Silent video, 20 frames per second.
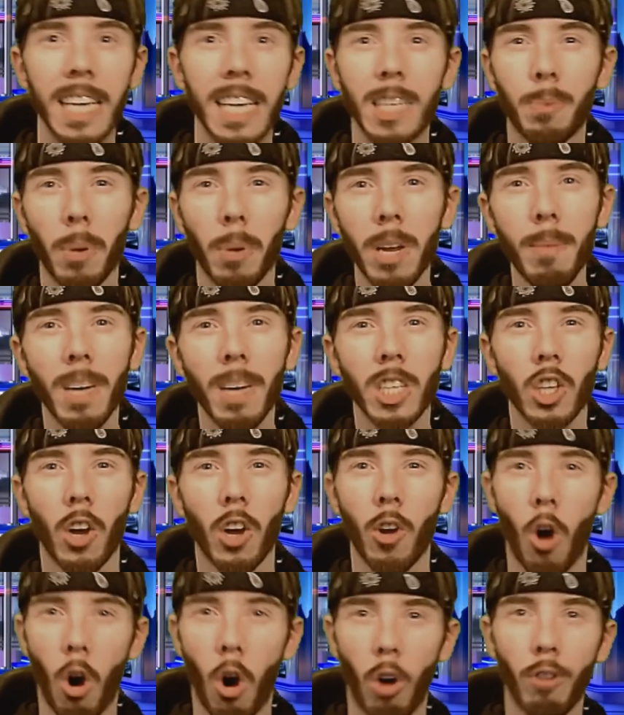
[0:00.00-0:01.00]
is pretty much
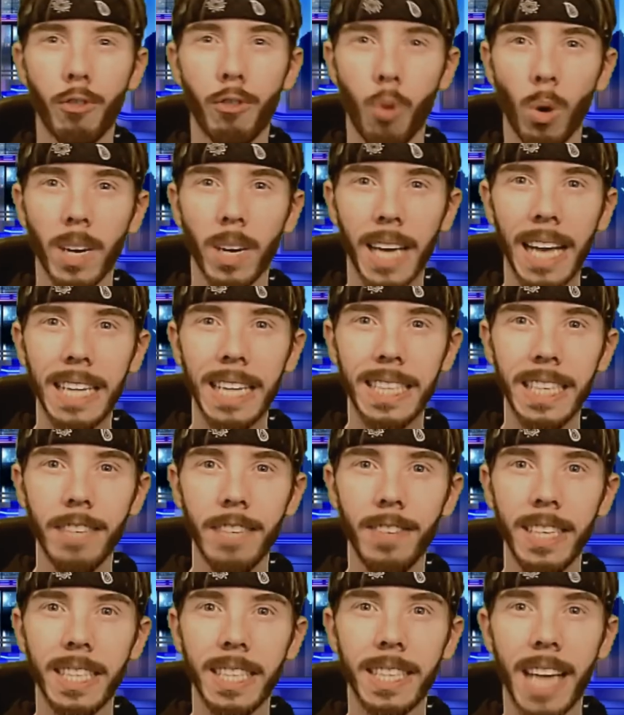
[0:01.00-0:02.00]
on all 4K
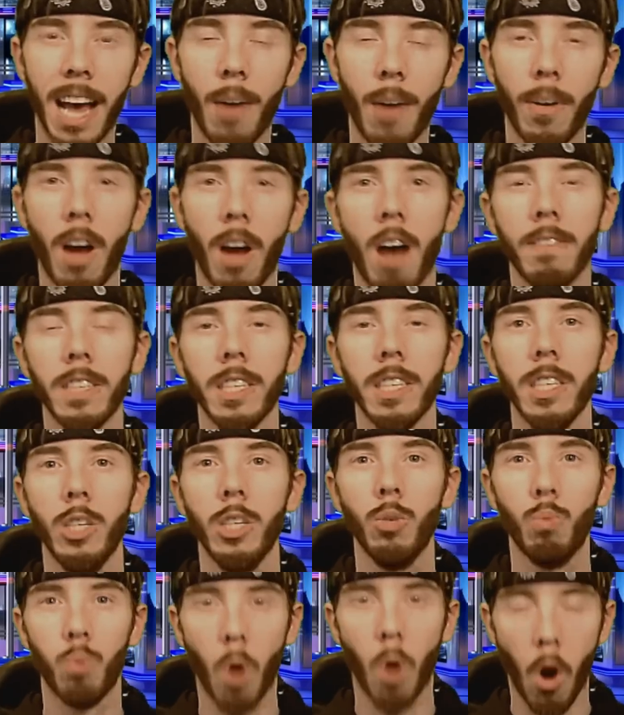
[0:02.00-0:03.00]
TVs now, and obviously
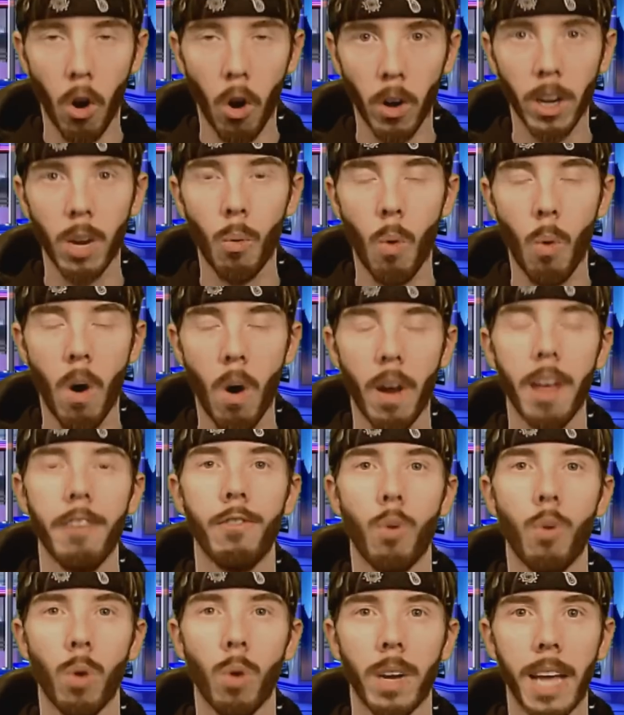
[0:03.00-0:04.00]
you are going to want a
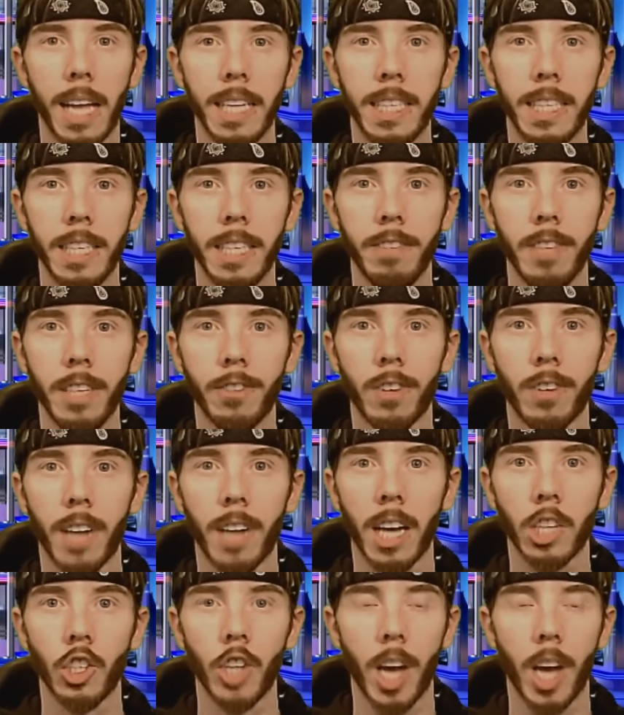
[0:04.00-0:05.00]
4K TV for
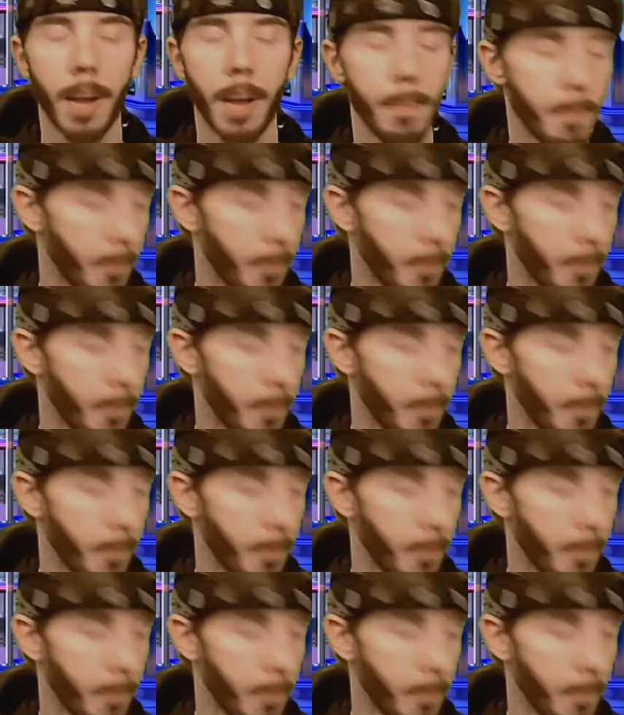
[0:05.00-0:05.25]
next gen.